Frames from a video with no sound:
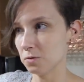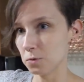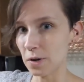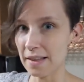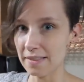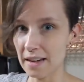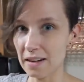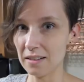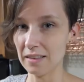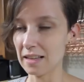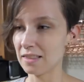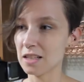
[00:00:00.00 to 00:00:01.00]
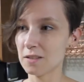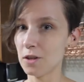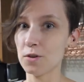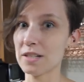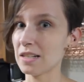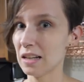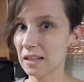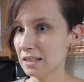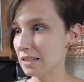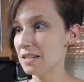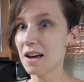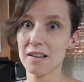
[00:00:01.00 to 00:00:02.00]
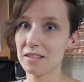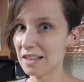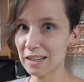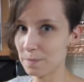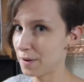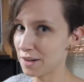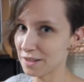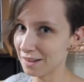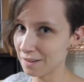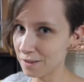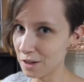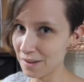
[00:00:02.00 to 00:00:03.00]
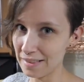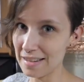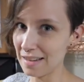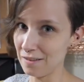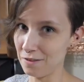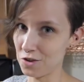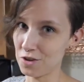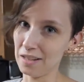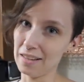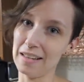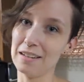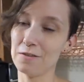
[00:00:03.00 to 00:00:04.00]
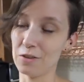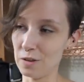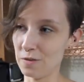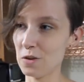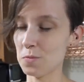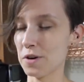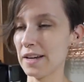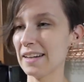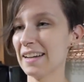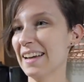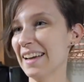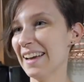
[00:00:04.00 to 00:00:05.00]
right there. Like, this view is nothing compared to the view at the end of the trailhead for the viewpoint.